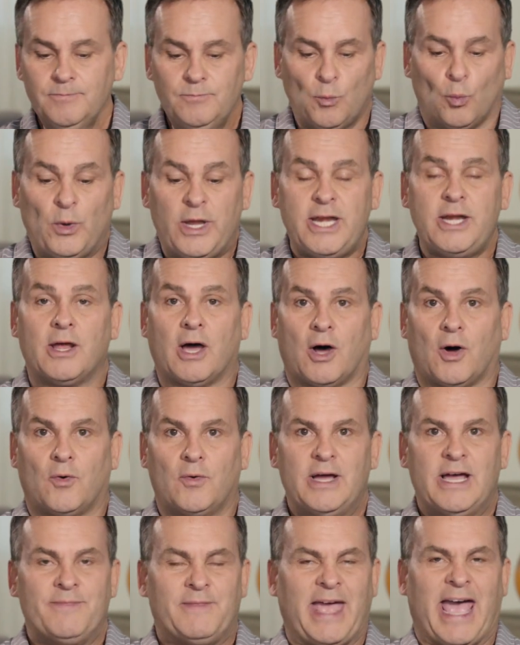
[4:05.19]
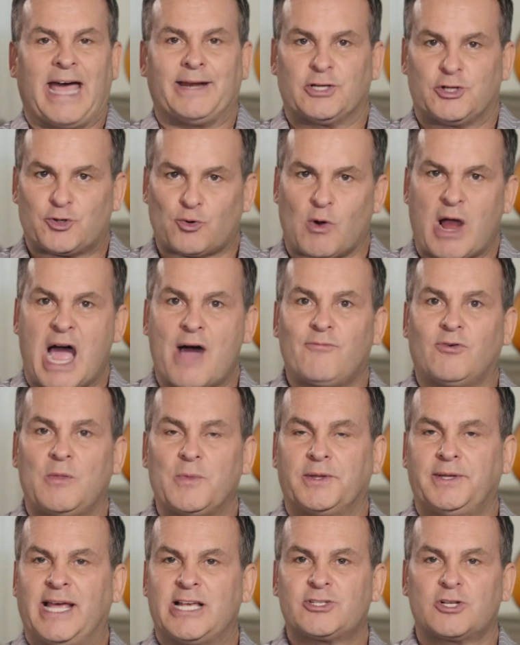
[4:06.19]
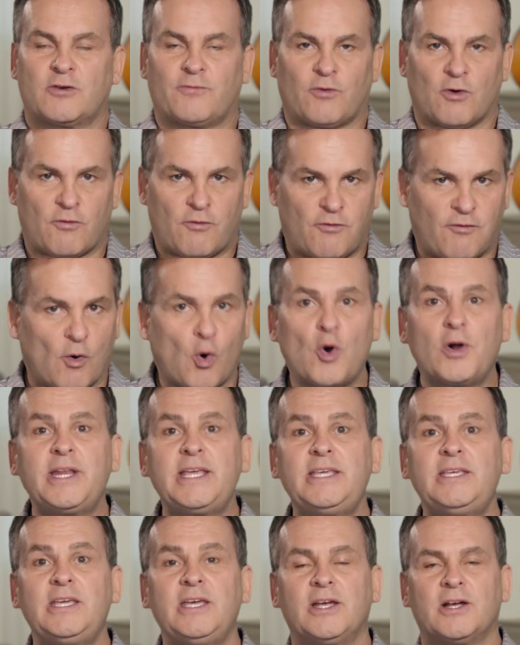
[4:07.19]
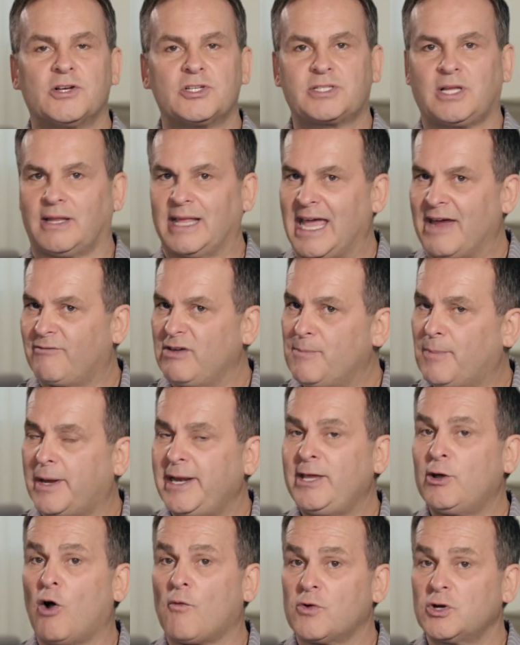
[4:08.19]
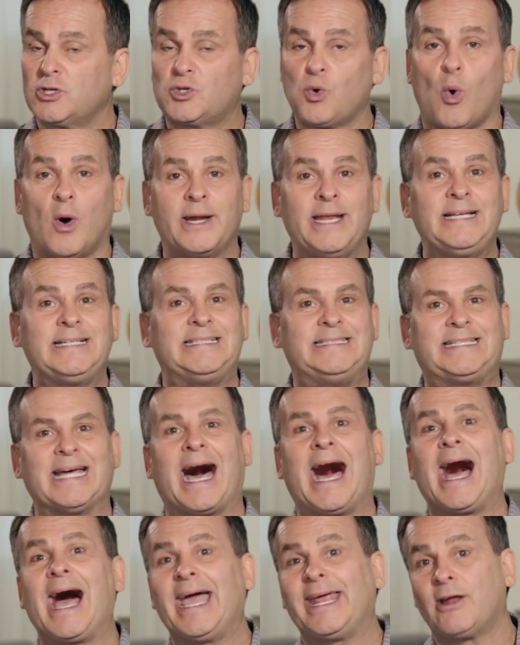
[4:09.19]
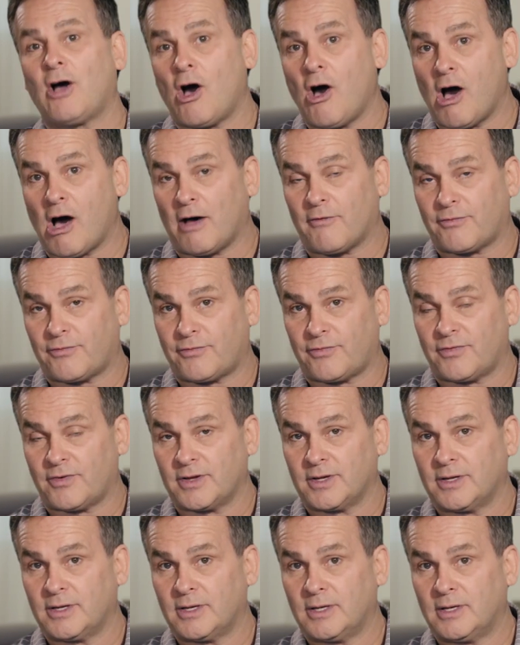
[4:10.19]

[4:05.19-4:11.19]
we know they had to travel in the desert for 40 years till everybody over 20 died off